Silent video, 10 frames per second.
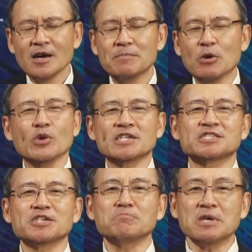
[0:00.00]
But what does
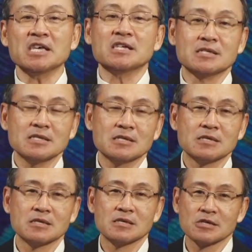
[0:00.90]
it mean
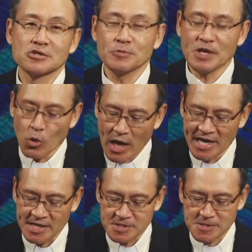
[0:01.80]
to be
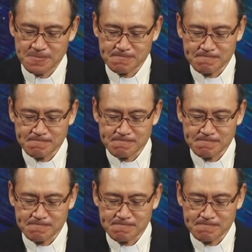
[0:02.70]
wise?